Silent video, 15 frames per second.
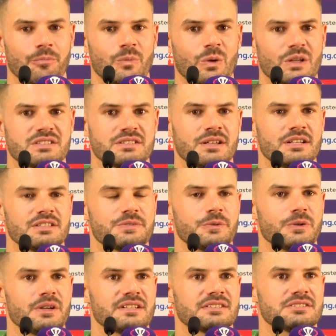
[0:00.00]
it's nice
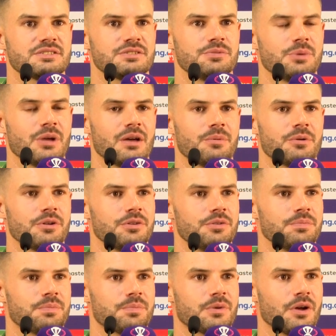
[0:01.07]
for us to be able
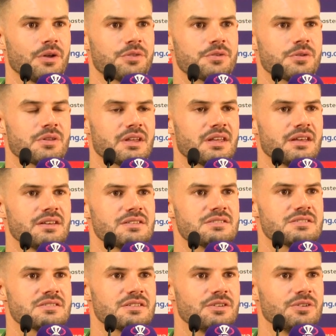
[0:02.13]
to go through the gears
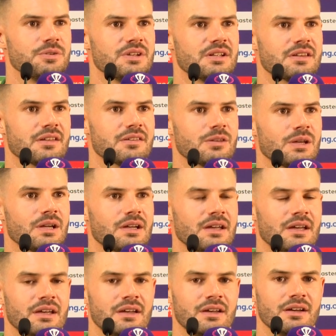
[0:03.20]
as a unit. I think
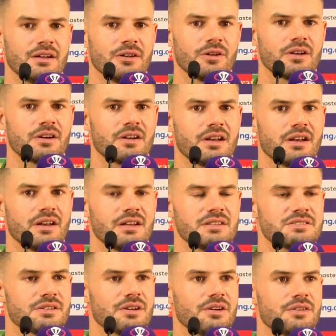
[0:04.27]
a lot of credit
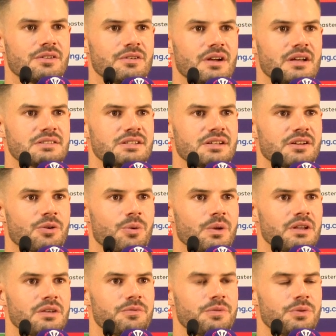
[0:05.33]
has to go to Rassie and
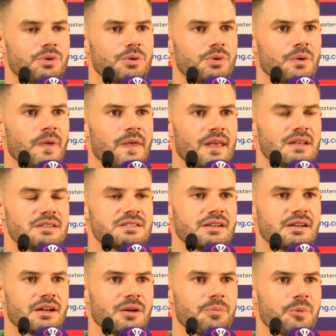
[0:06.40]
Quinny for
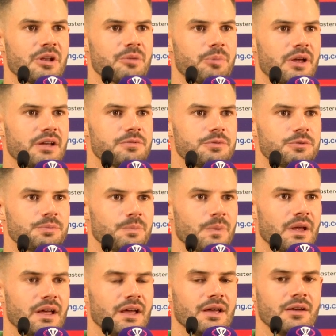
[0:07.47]
setting up that platform.
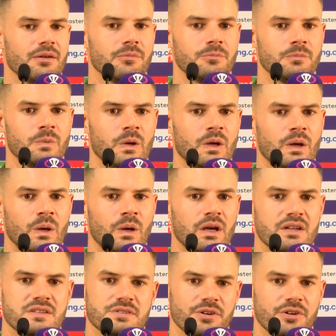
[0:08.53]

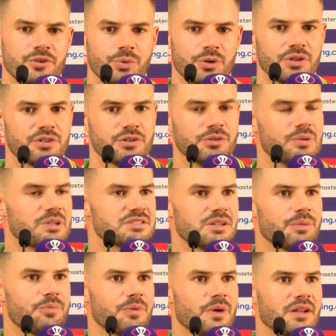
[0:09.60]
It's hard work always
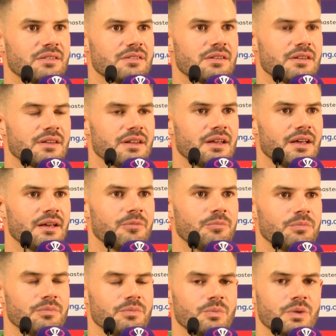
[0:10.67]
up front.
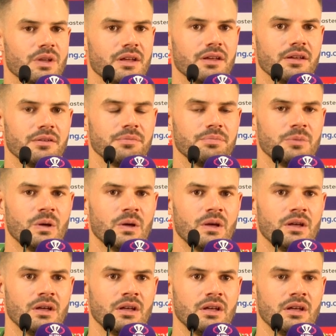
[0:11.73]
They
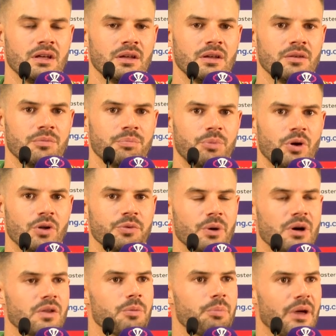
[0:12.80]
bowled
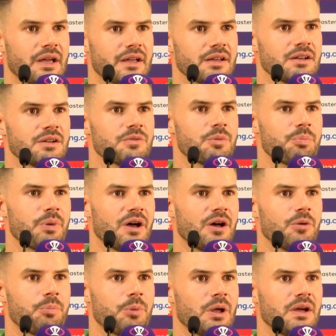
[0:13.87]
well the back end of the
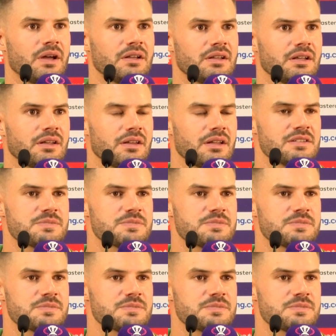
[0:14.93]
power play, and their